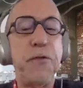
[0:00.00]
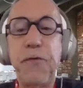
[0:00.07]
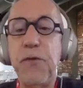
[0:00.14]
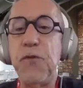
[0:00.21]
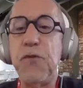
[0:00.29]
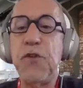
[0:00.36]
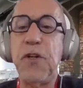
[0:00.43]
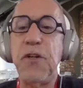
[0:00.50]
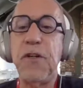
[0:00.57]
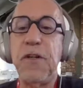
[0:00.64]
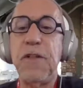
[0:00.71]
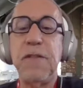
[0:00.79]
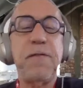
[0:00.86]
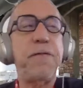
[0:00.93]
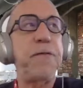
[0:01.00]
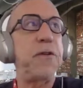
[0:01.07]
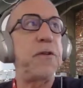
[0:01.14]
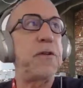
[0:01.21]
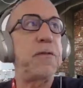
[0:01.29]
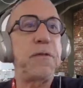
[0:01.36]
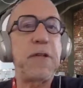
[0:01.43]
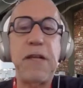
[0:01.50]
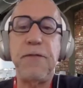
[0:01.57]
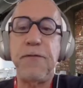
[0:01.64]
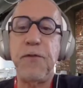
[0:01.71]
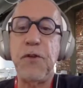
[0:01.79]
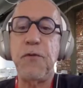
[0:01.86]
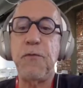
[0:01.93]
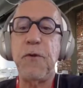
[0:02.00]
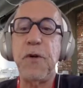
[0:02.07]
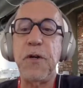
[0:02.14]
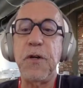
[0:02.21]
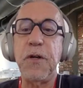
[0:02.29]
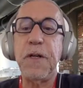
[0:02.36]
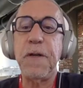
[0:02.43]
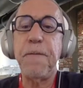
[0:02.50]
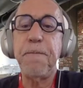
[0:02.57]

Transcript: future, and for your work?